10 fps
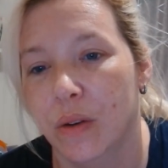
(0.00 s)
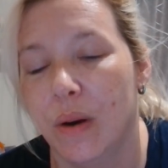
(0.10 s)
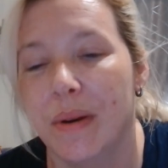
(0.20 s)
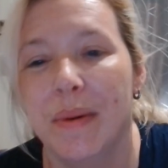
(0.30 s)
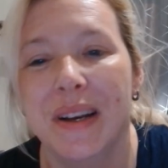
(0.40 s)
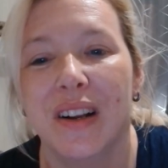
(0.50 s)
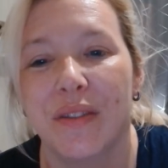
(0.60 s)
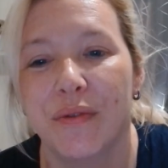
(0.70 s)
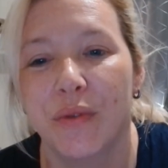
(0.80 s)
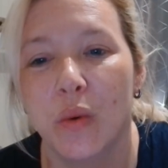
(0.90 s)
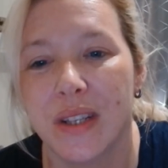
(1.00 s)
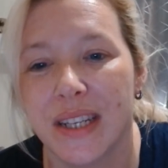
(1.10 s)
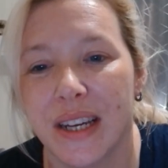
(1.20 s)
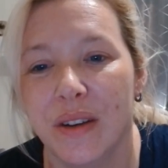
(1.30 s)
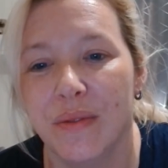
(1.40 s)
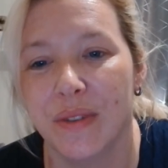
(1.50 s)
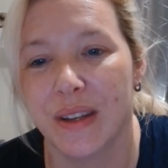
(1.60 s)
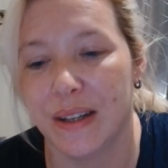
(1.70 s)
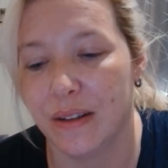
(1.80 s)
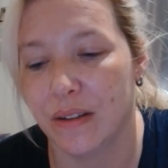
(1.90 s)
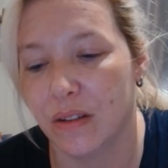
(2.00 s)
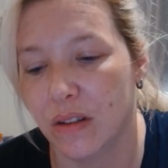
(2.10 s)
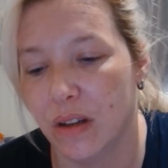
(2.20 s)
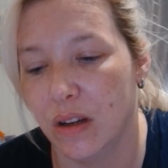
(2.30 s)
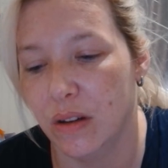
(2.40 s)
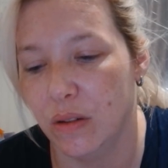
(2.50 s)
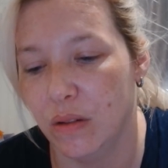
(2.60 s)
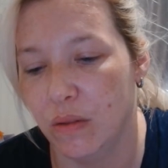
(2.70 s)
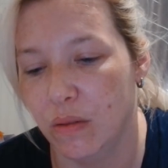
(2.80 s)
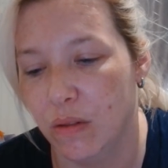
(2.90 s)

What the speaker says: I mean, I'm only like 40 over that, so